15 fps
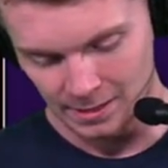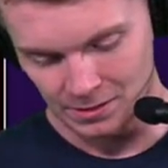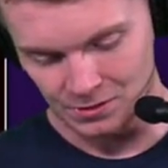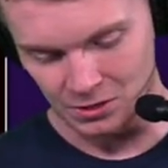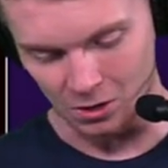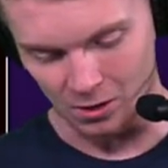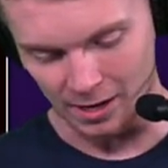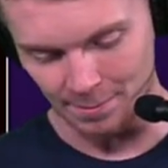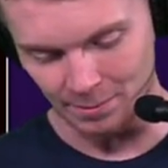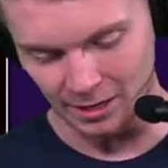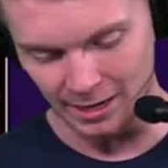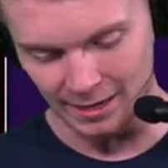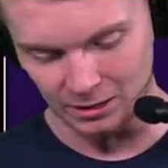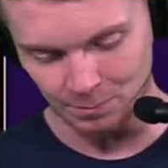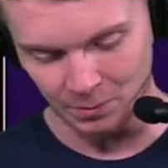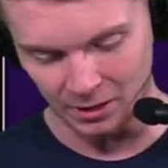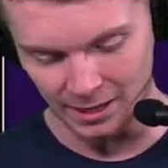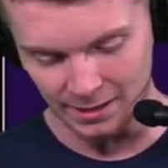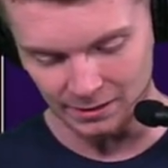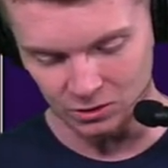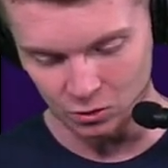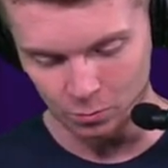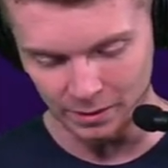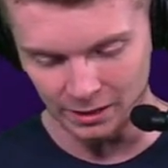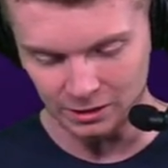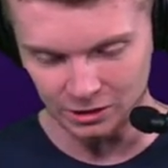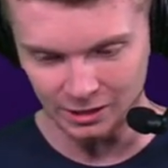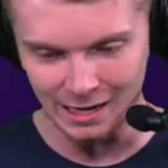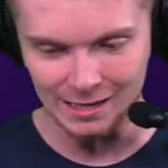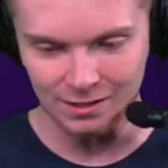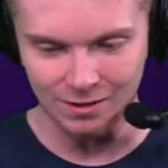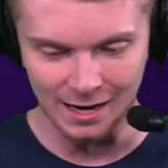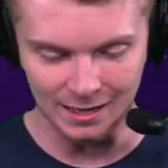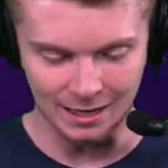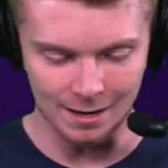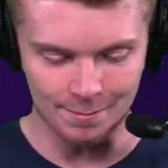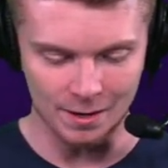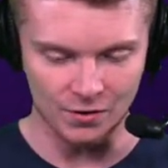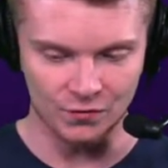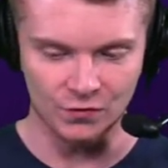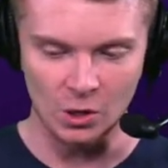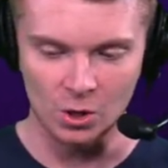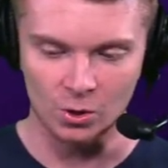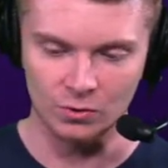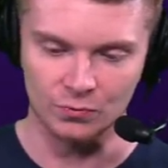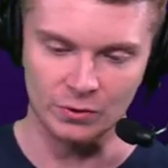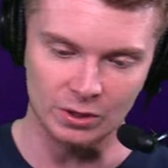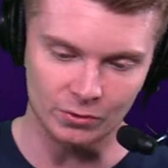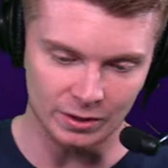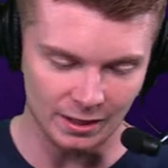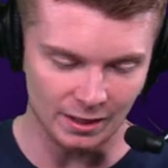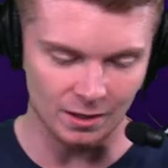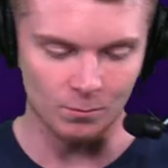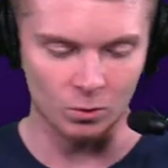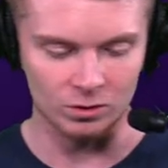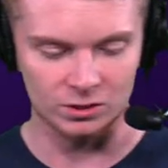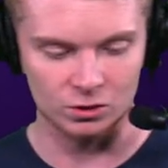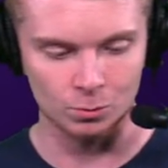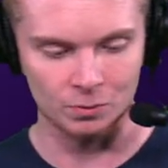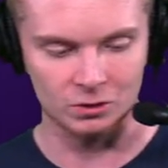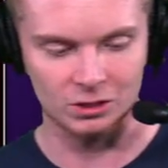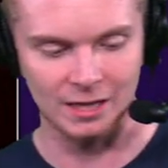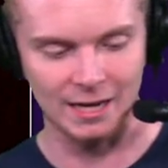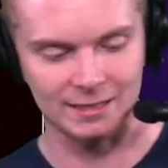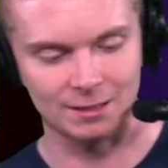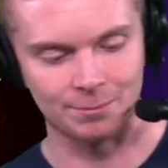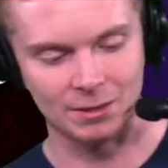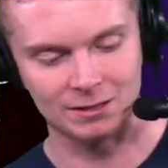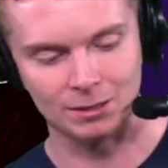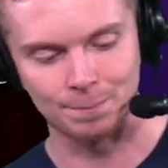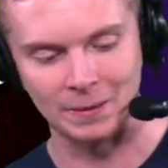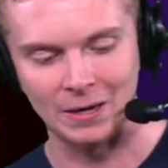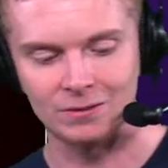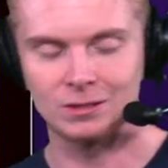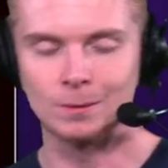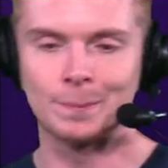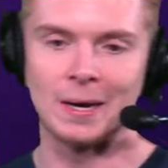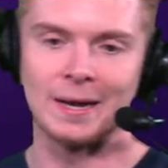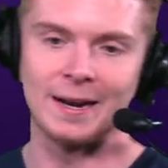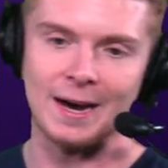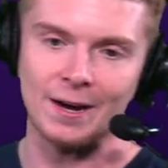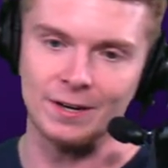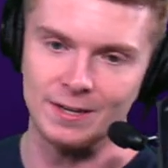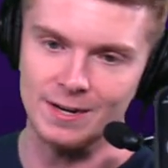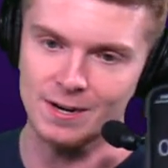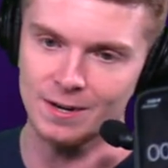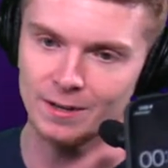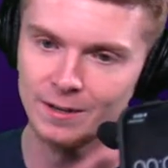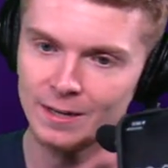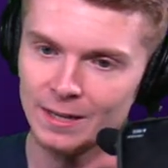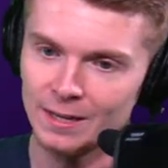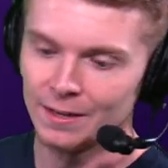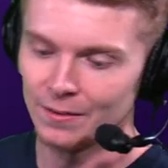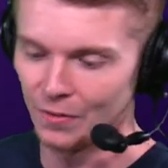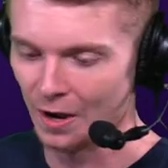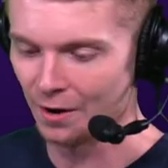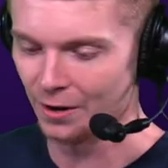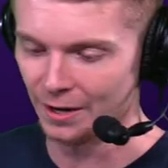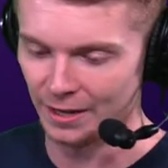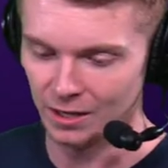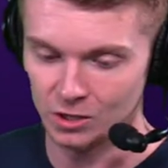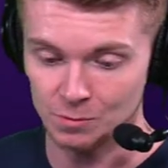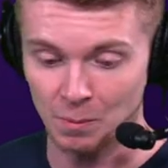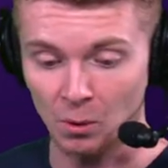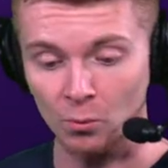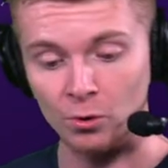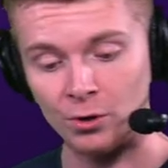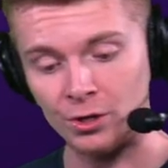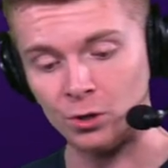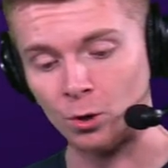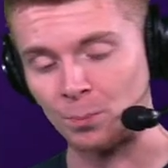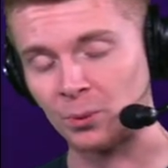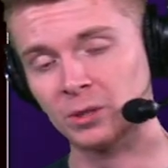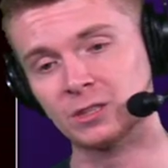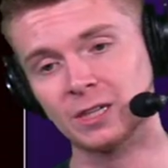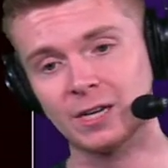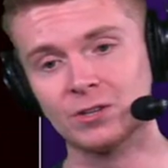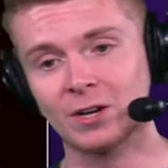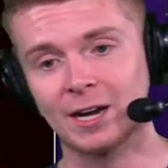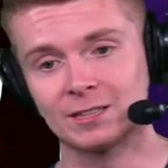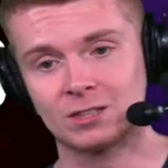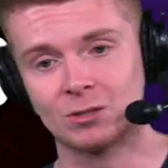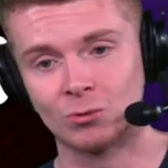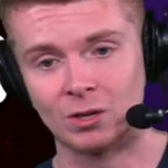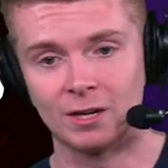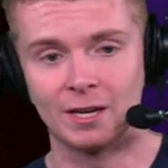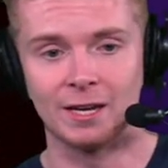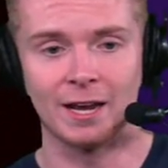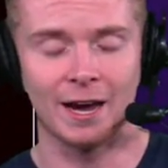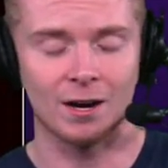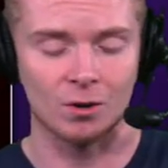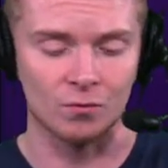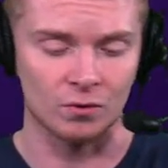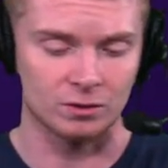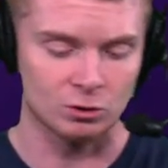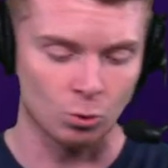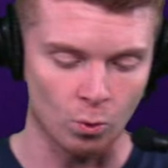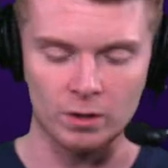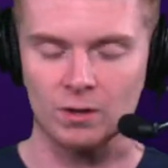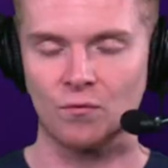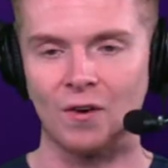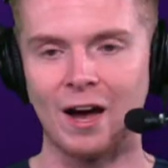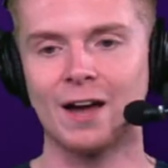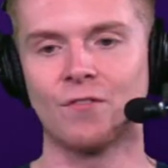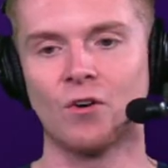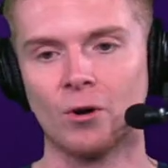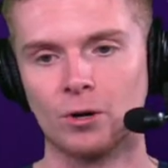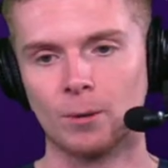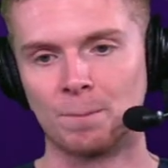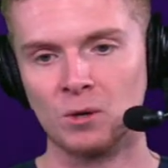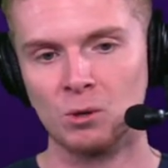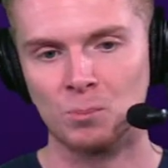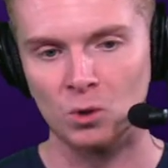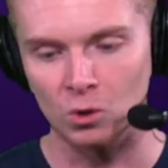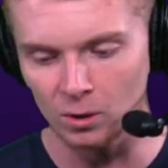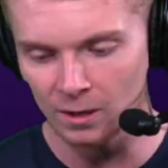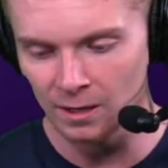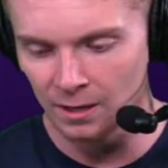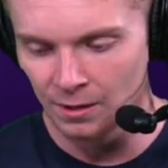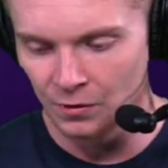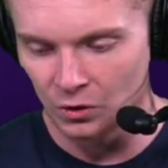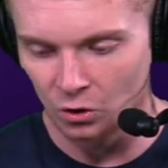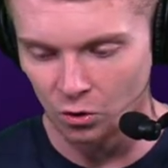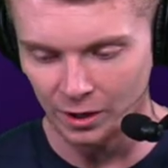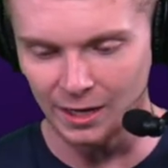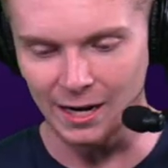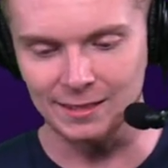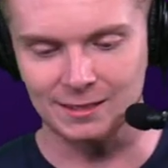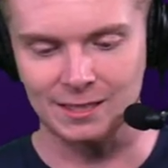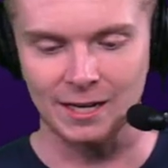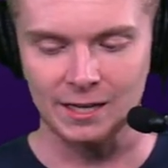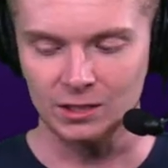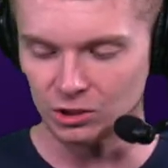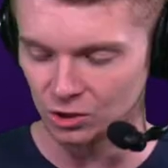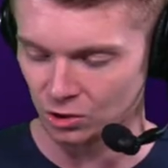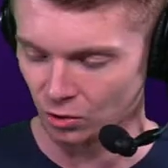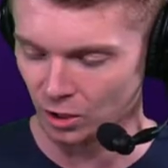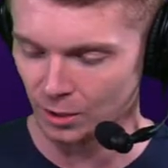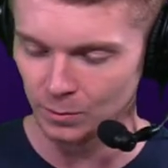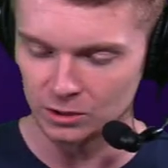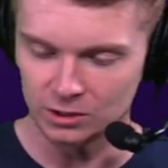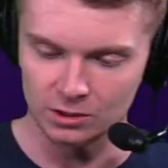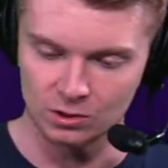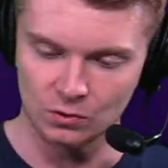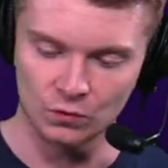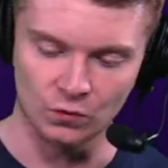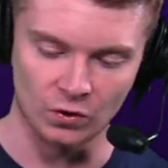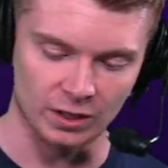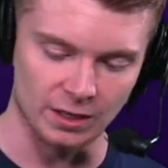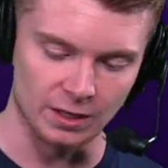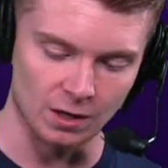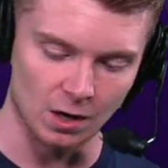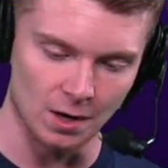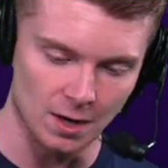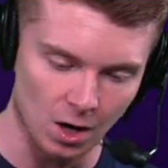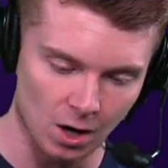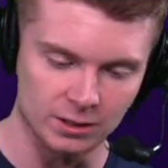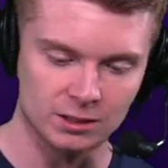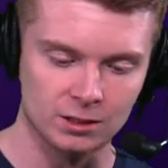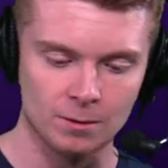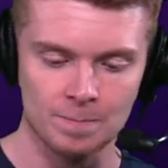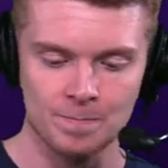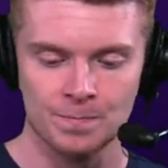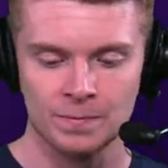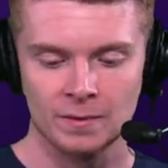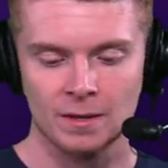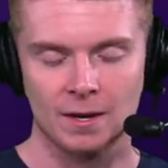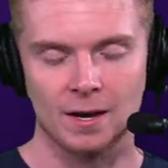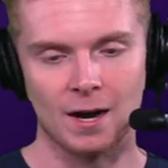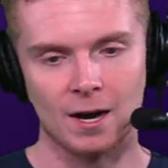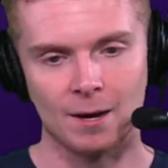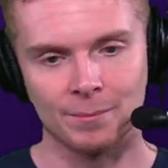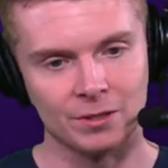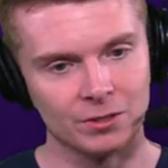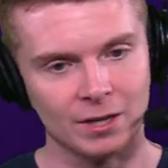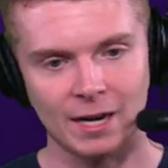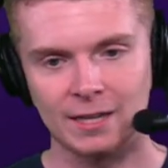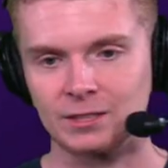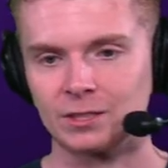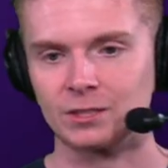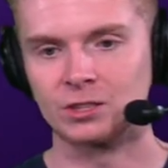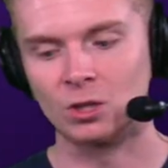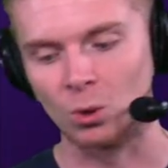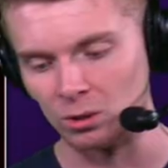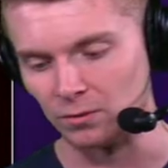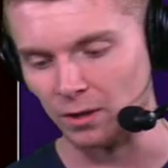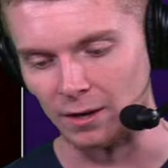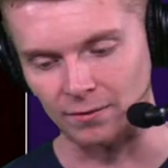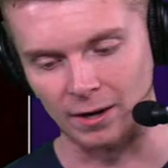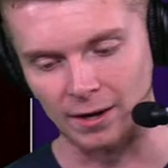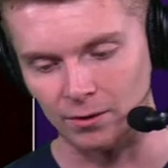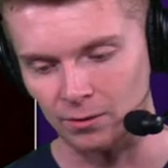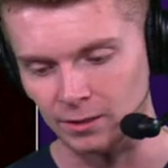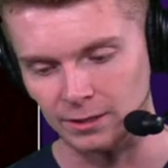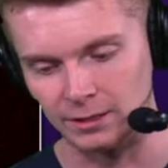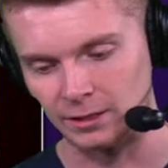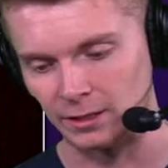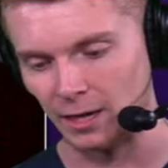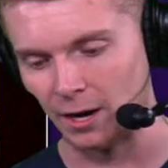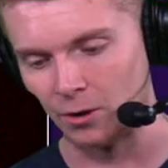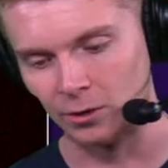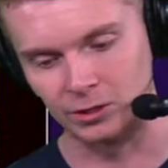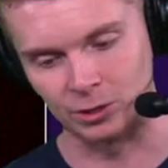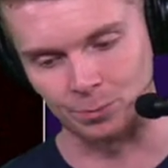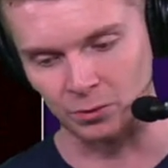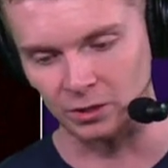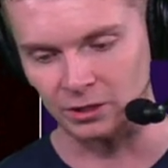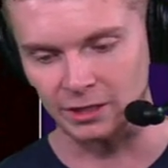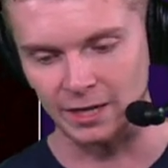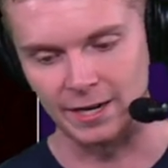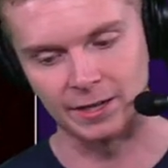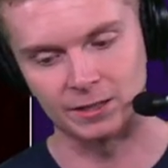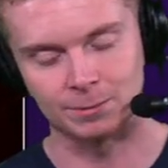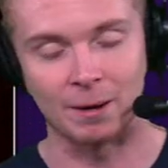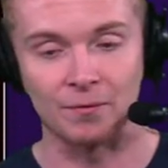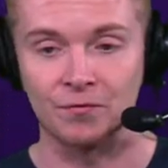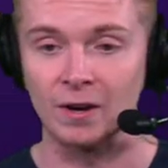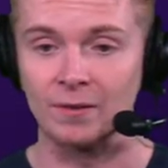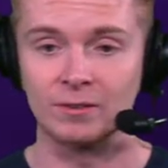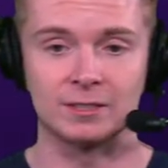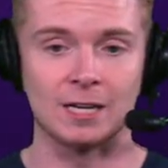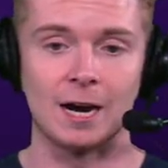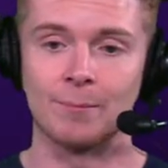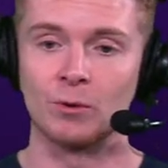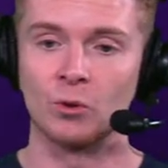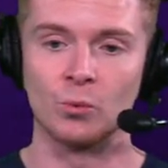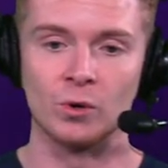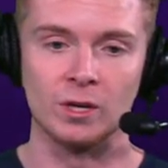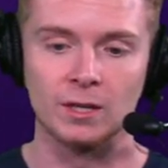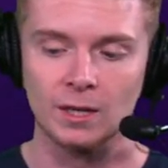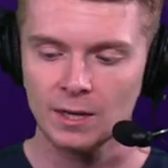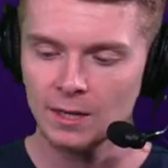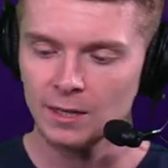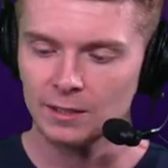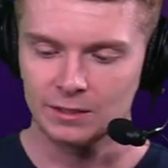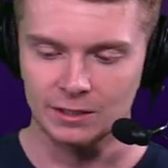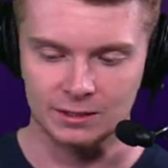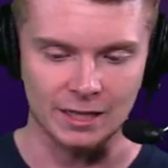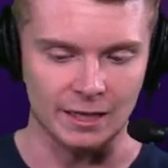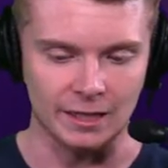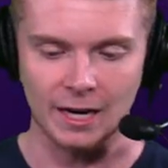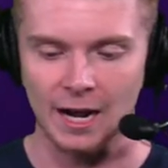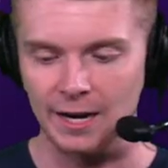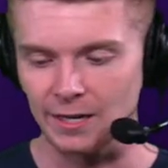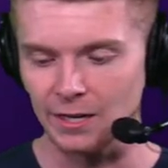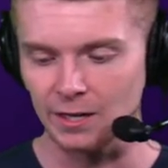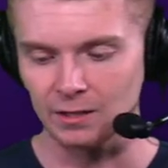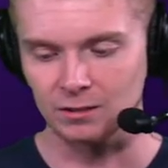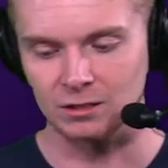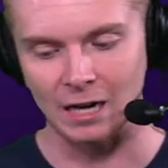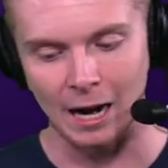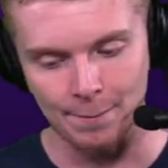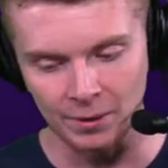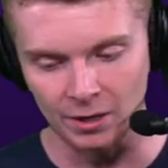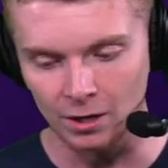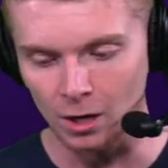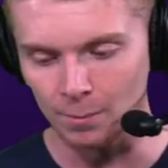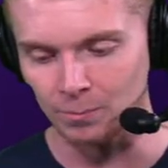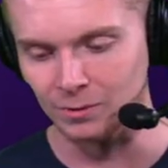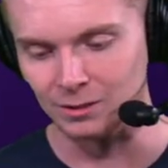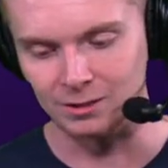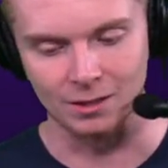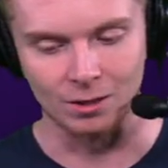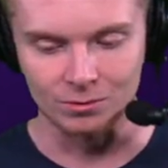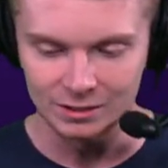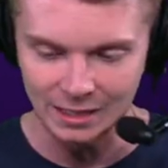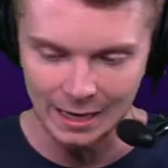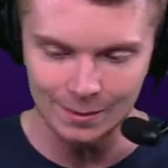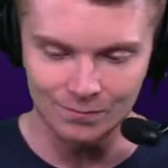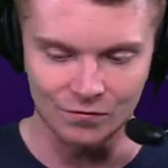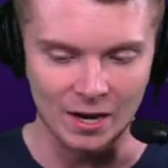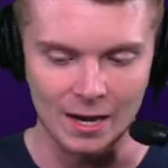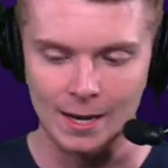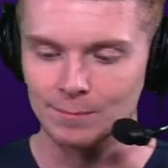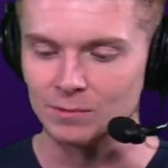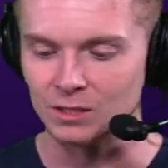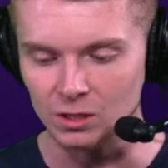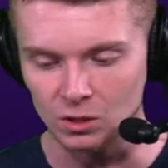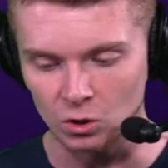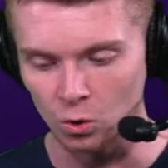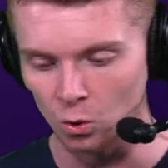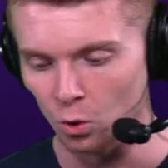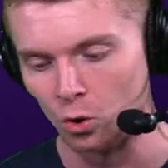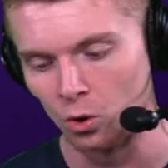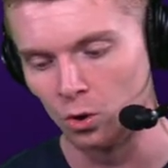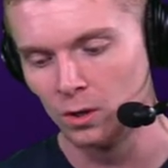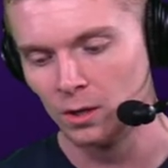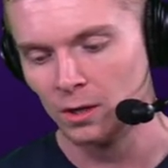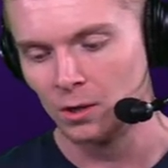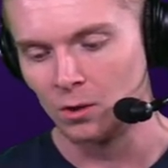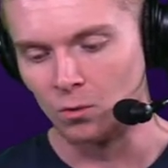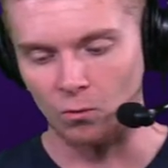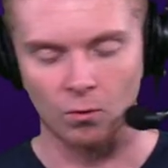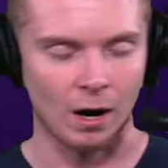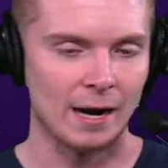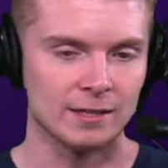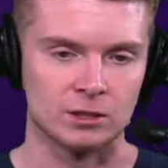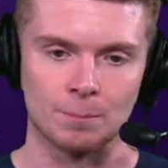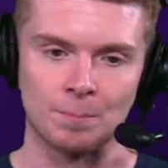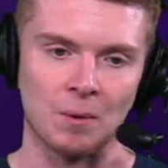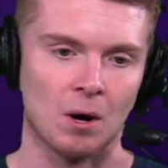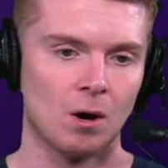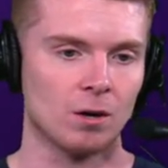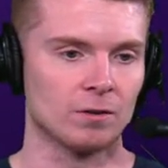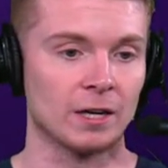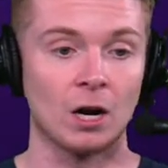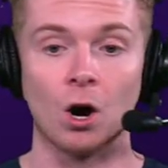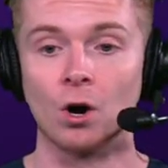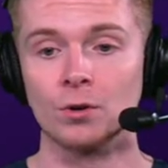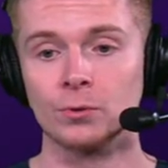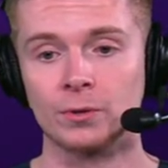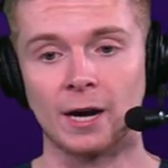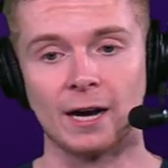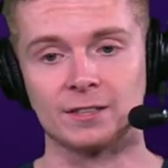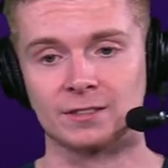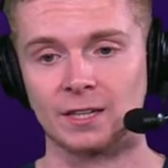so I am going to have to put on a two minute shot clock on my phone. If we don't get any more super chats, I'm going to have to bounce up on out of here. There it is. But really do appreciate you guys tuning in. Had over 2,500 people click on today's stream, which is freaking awesome um, and you guys just showing love. I always I always appreciate it. It's my favorite time of the week. Just getting on here, chopping it up with you know Zam Fam, Z Cool, Roger Bong, like all you guys.